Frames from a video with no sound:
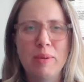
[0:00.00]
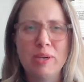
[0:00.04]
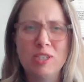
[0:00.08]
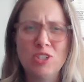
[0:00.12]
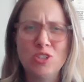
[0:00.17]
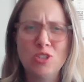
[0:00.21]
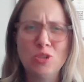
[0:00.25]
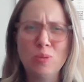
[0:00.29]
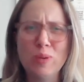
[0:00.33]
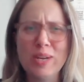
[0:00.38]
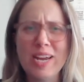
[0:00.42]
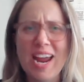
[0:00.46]
But
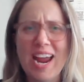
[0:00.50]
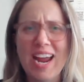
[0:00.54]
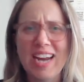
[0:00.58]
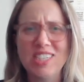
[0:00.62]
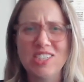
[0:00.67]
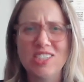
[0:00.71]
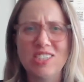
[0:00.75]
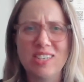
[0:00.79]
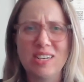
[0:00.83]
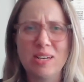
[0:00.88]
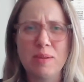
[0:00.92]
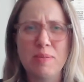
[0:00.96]
should we
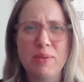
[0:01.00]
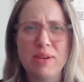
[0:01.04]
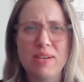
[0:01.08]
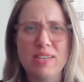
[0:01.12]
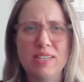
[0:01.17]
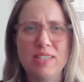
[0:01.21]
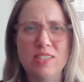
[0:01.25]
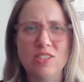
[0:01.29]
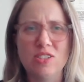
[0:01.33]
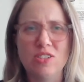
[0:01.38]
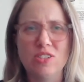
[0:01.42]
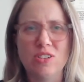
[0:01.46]
actually be
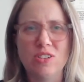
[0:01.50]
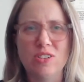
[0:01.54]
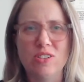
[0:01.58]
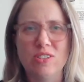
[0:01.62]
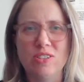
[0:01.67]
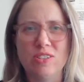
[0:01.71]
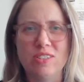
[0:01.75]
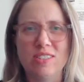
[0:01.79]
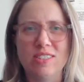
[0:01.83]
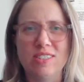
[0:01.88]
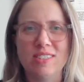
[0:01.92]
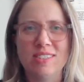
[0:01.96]

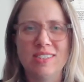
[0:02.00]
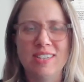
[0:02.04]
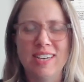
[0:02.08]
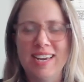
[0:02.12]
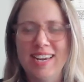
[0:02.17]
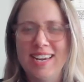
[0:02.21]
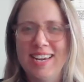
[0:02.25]
concerned?